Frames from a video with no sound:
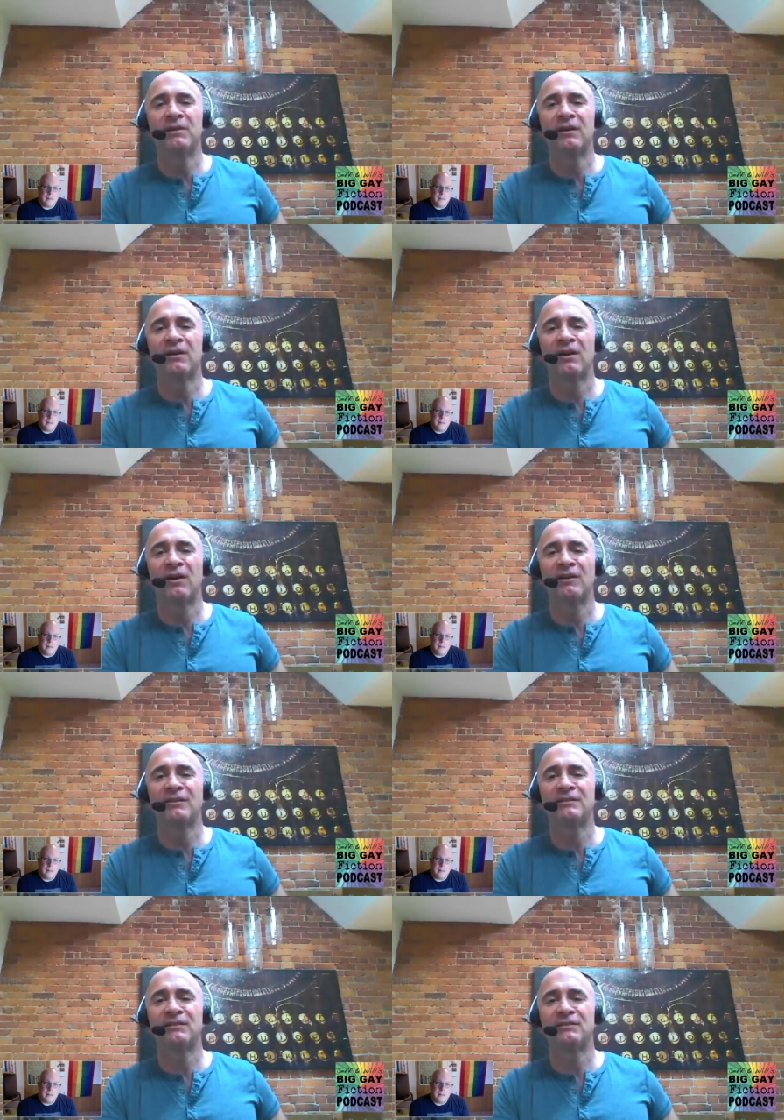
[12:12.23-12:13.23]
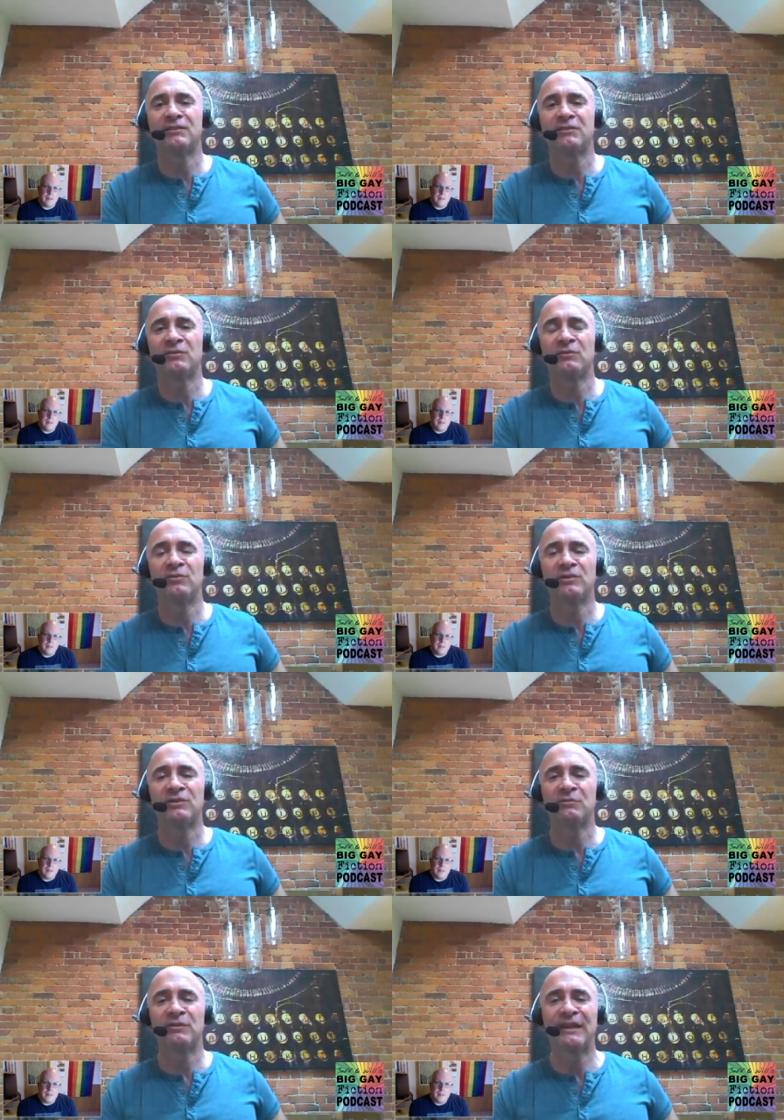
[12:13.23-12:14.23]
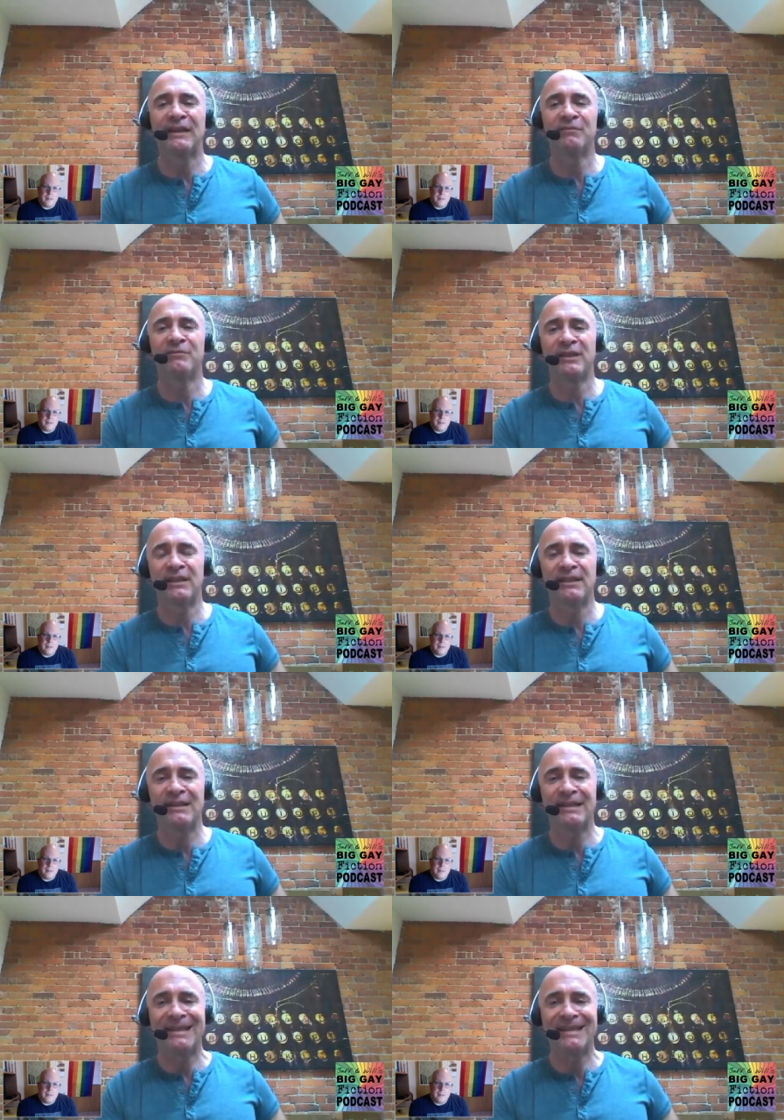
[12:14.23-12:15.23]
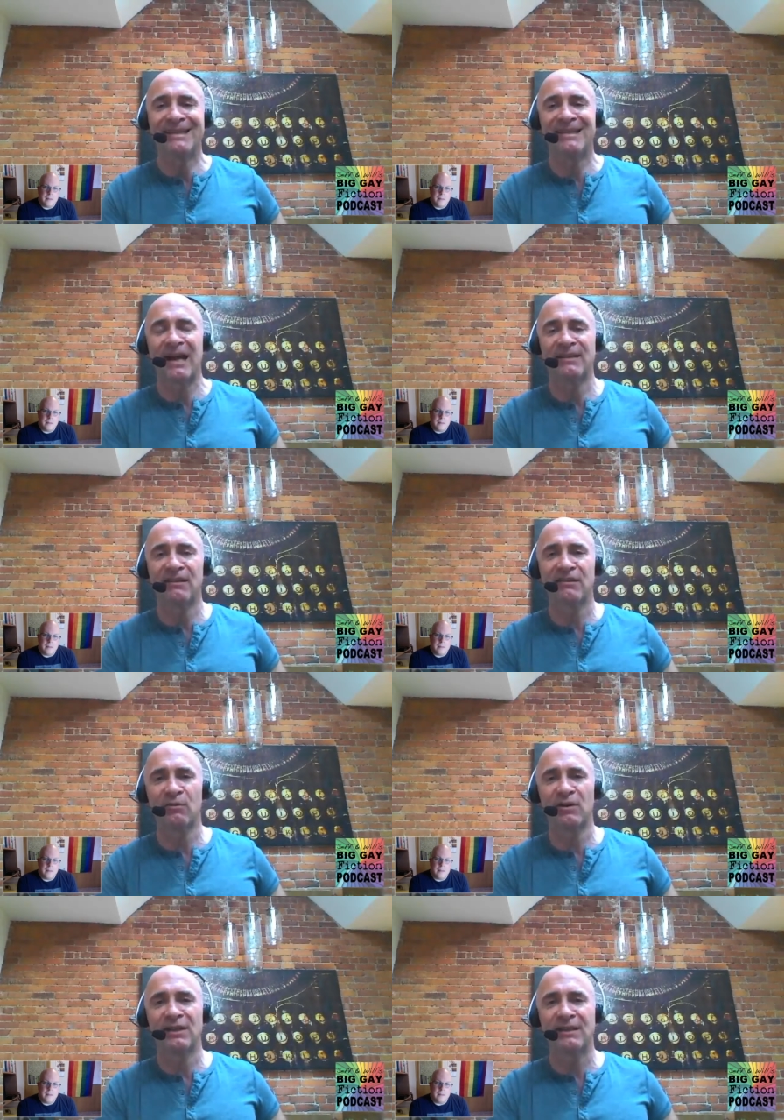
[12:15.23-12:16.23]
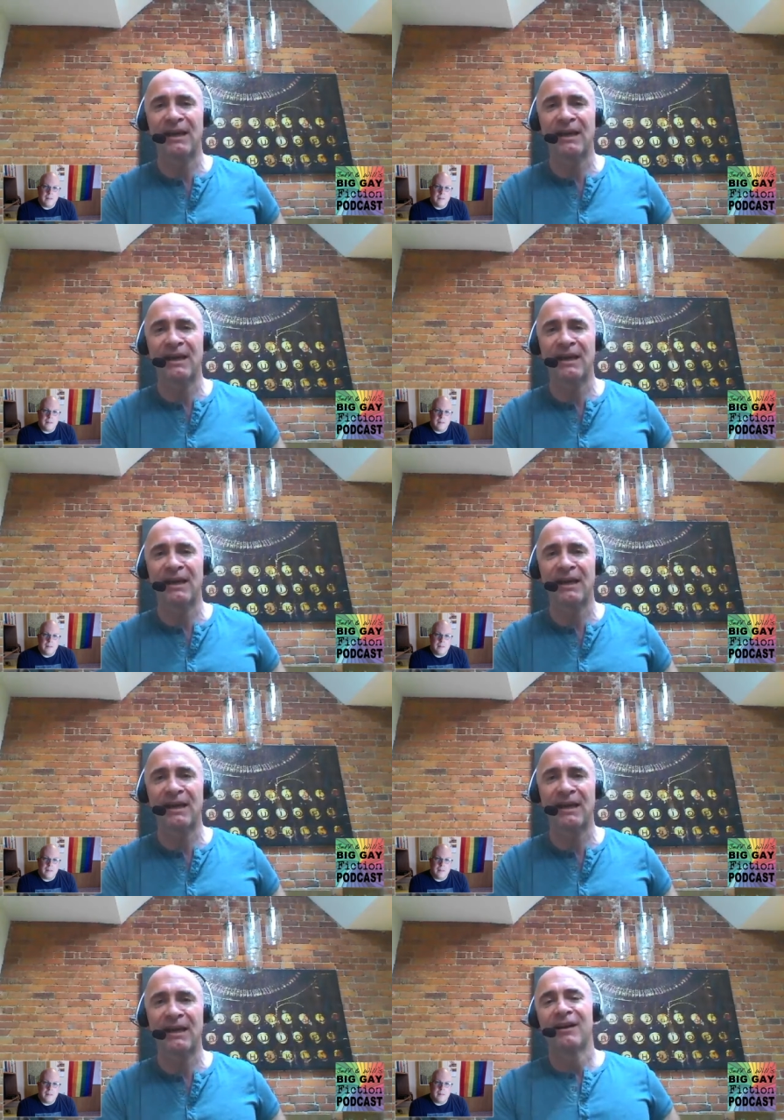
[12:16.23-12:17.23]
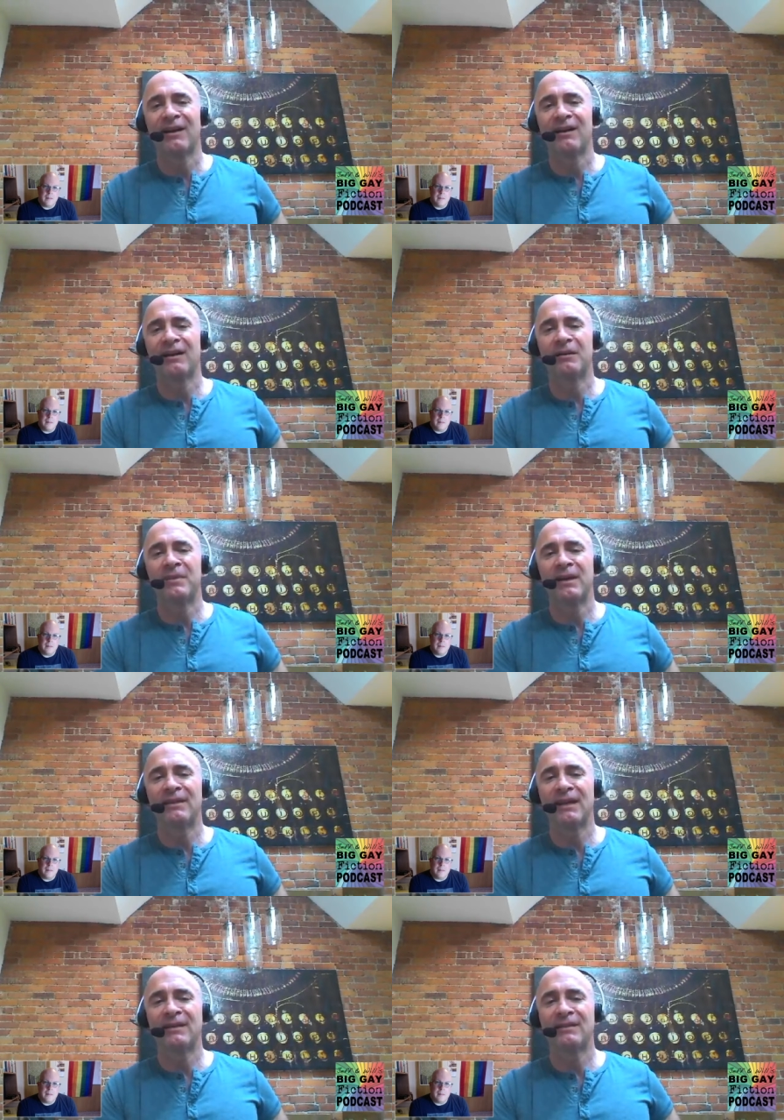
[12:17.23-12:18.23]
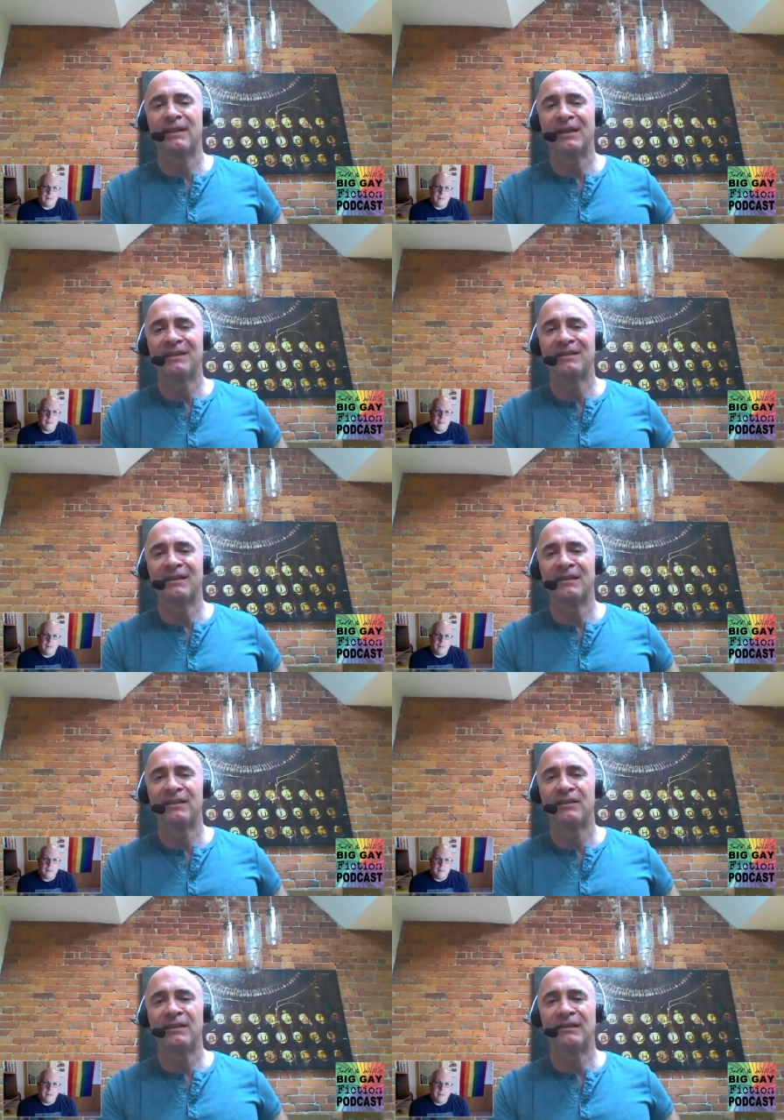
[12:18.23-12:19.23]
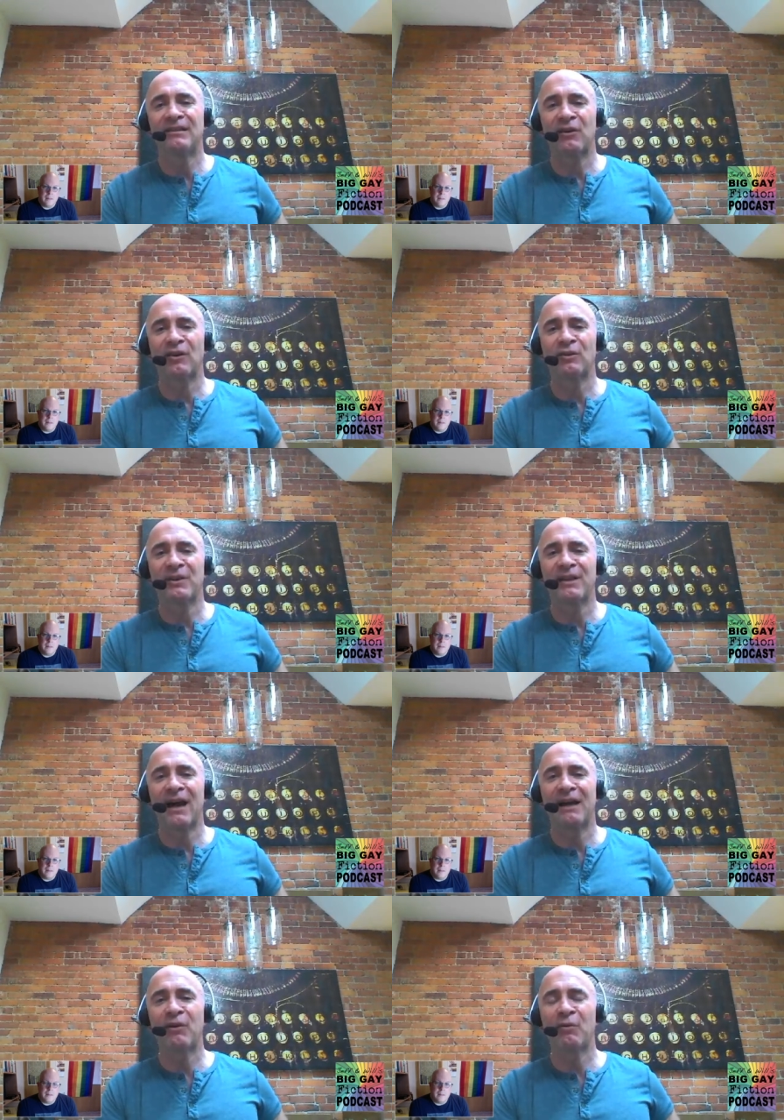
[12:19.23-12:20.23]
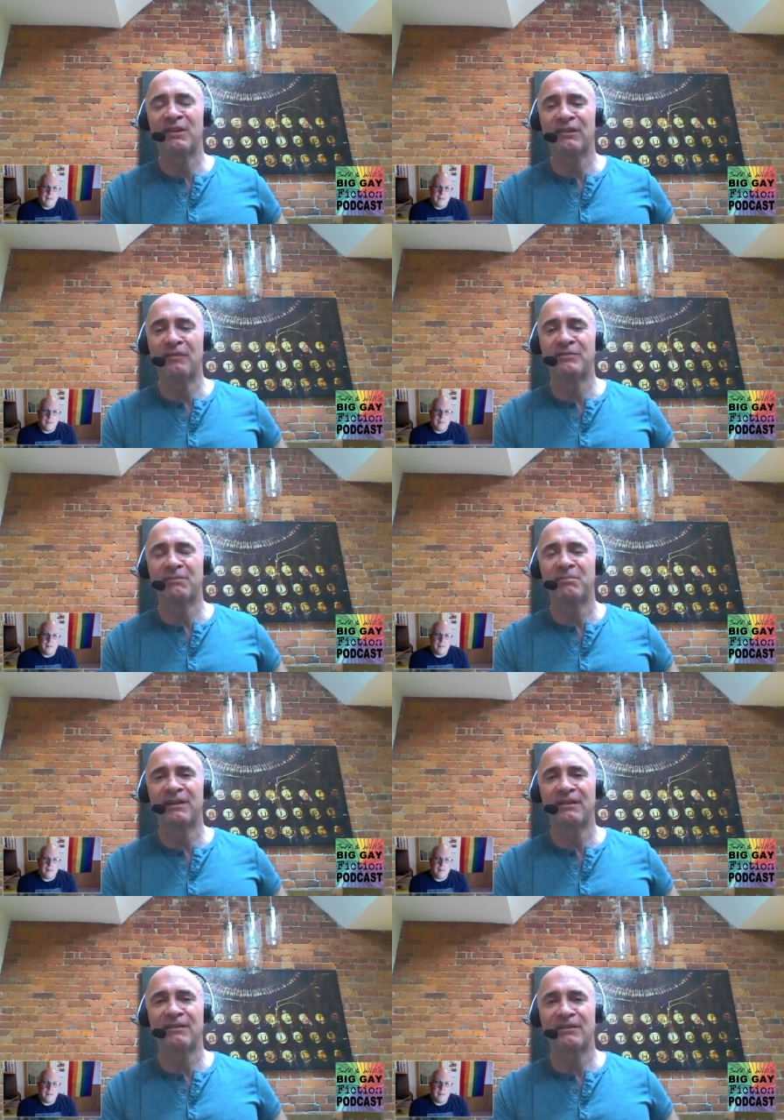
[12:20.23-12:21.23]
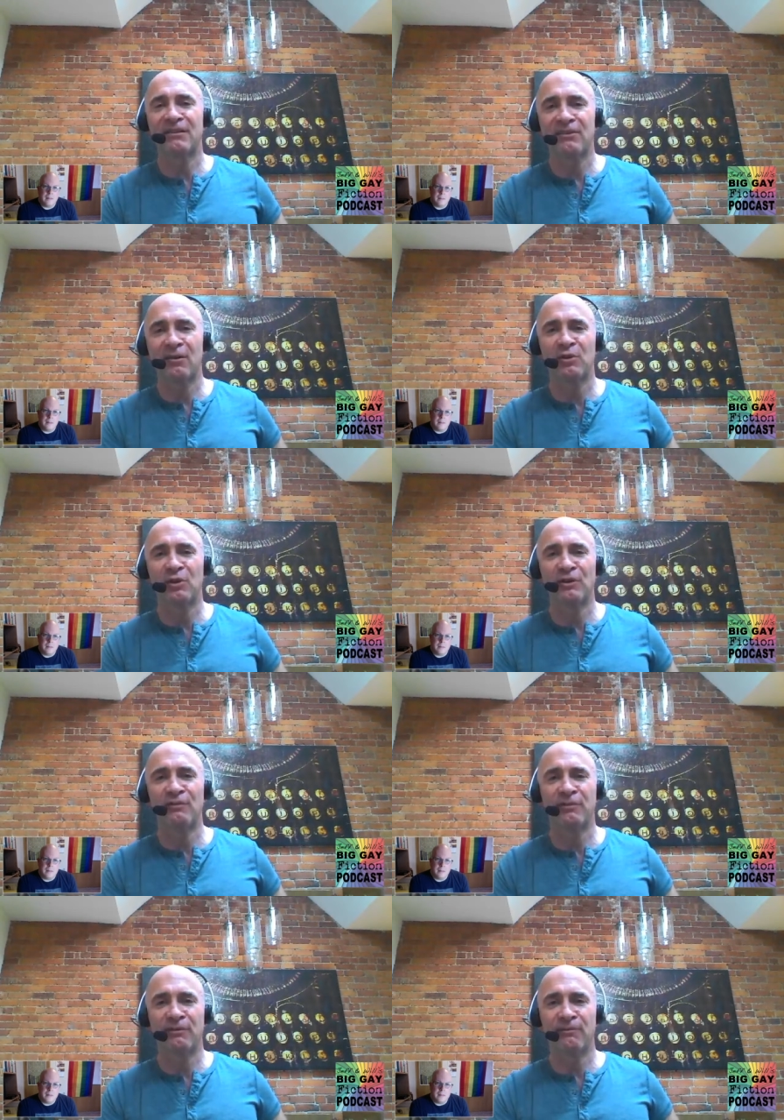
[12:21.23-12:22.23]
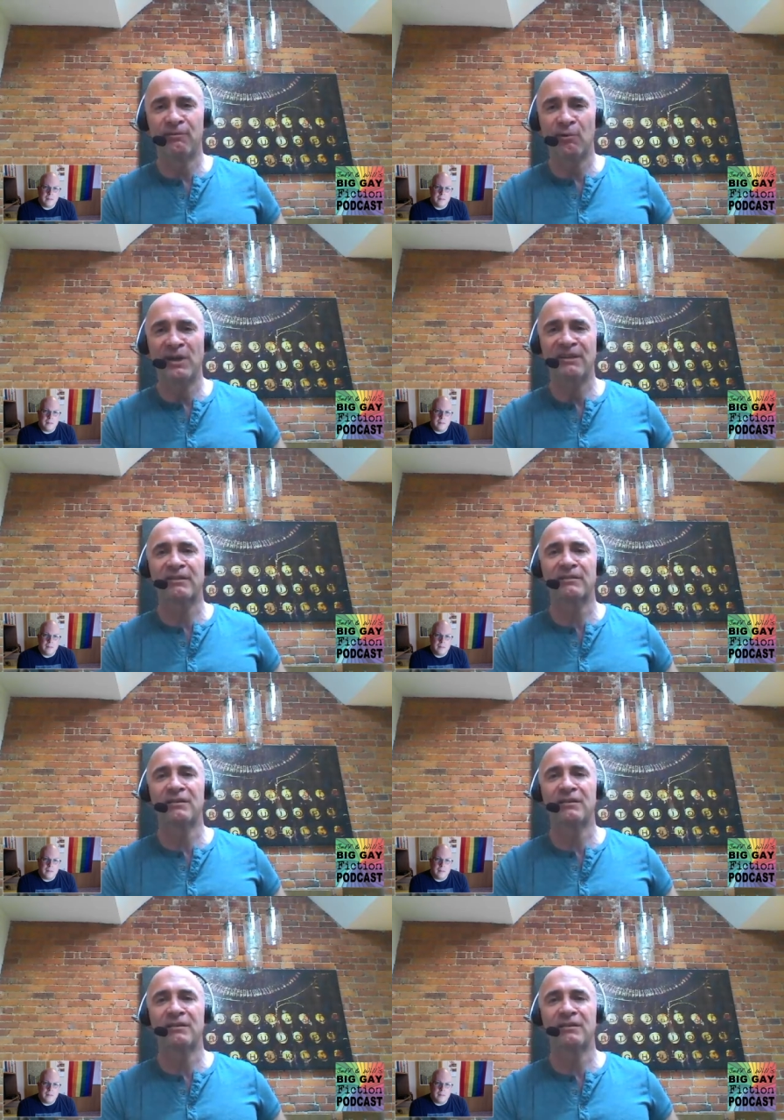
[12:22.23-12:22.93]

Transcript: hard to live inside the story in that way, and they struggle with it. I've always loved it because it's so good for voice.